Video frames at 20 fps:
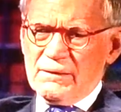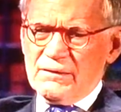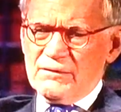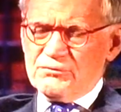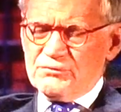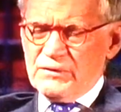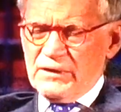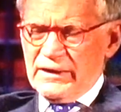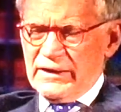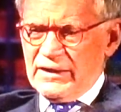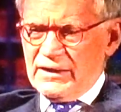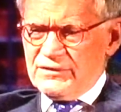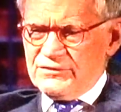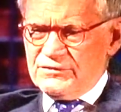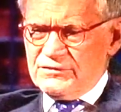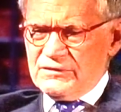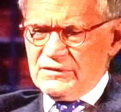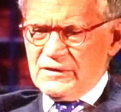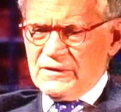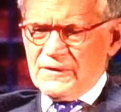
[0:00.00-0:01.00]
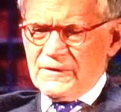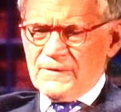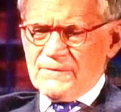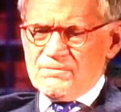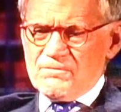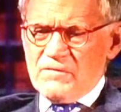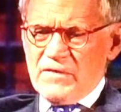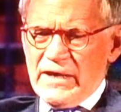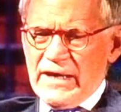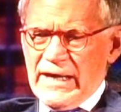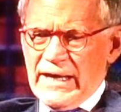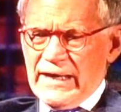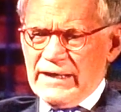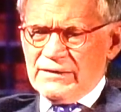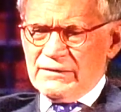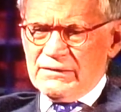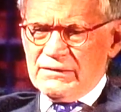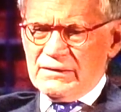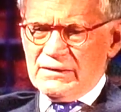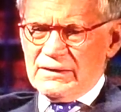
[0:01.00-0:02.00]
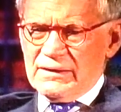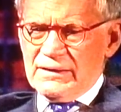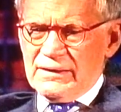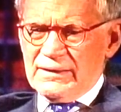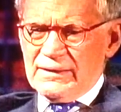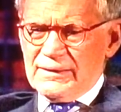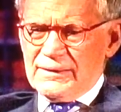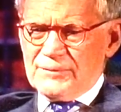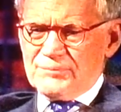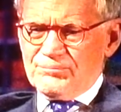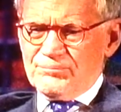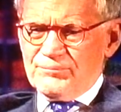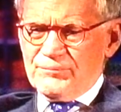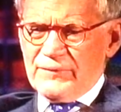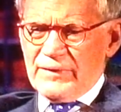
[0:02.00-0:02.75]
uh, affiliates, and uh,